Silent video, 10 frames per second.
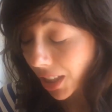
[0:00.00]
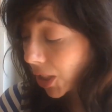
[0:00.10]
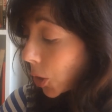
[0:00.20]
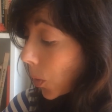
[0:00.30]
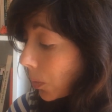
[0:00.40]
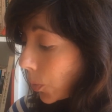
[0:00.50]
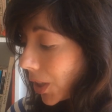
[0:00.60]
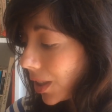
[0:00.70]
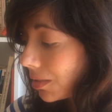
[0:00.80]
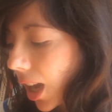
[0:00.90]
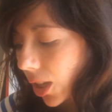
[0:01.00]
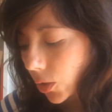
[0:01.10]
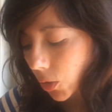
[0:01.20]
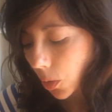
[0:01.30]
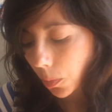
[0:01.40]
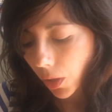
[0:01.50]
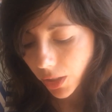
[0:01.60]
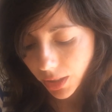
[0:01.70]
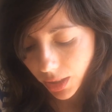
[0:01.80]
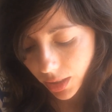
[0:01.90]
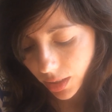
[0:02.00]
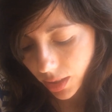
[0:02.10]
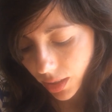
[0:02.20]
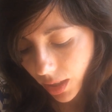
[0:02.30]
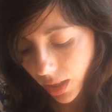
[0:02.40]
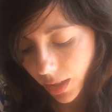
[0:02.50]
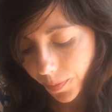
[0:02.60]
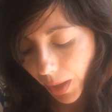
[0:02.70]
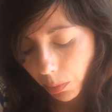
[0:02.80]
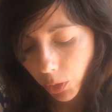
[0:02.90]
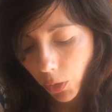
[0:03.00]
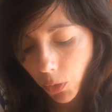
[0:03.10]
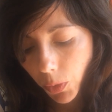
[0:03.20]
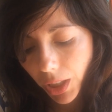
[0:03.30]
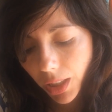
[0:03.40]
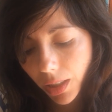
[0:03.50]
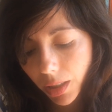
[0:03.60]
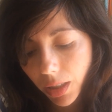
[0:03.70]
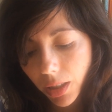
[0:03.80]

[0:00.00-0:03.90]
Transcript: I think it's quite pretty. I also bought this, um, I bought three